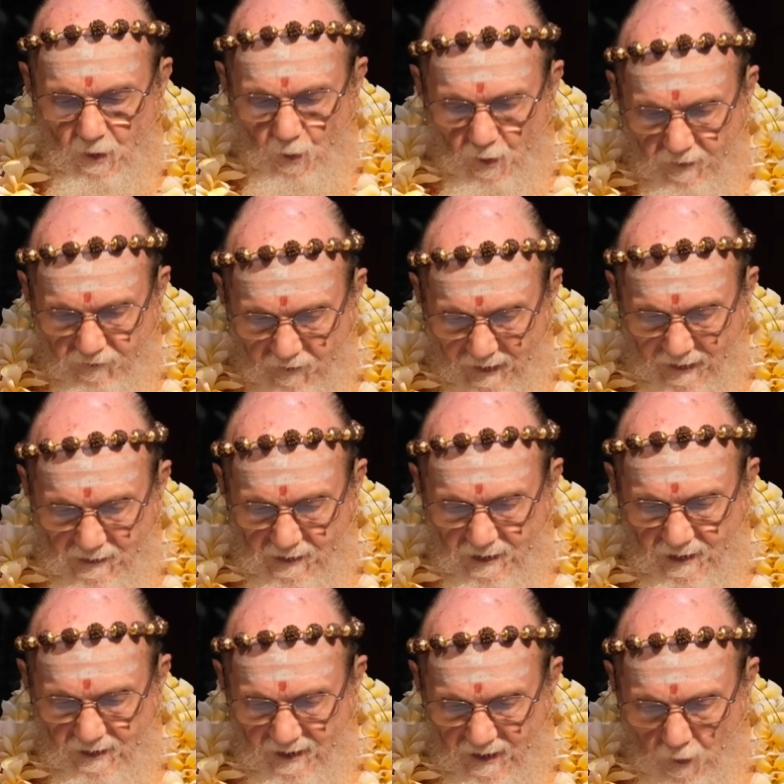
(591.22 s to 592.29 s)

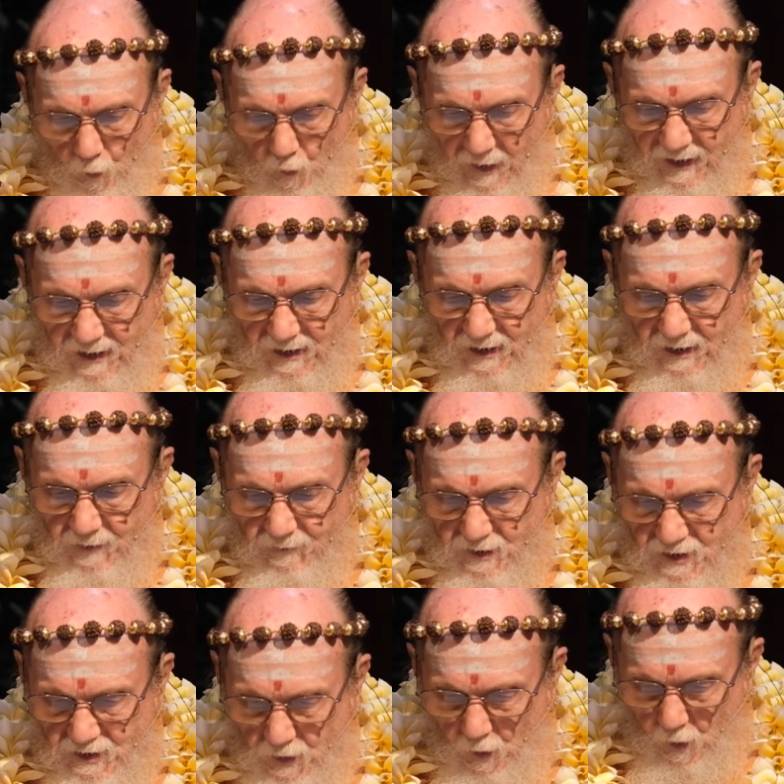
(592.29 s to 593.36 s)
reflecting the awakening of the
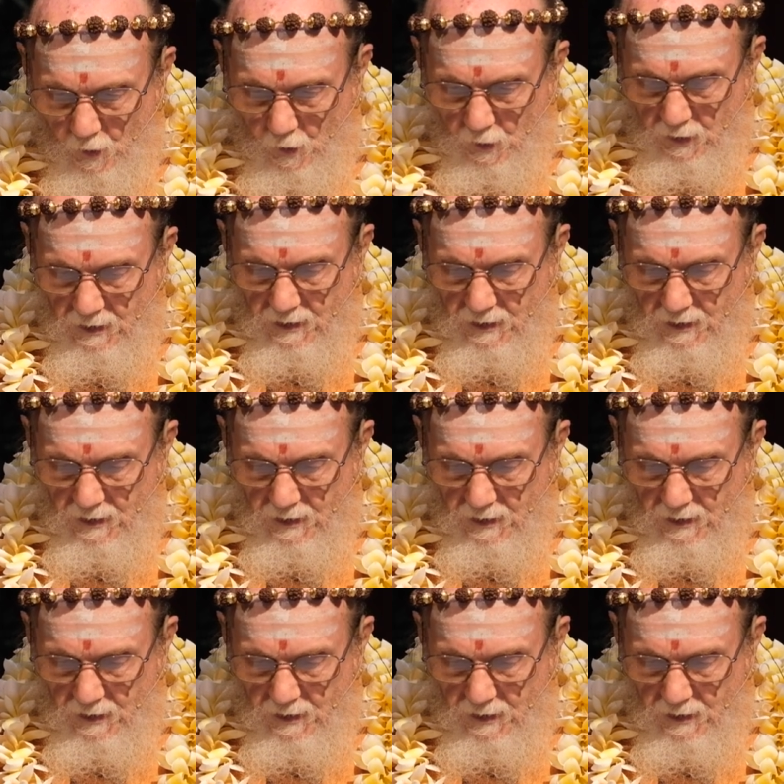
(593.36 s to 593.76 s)
soul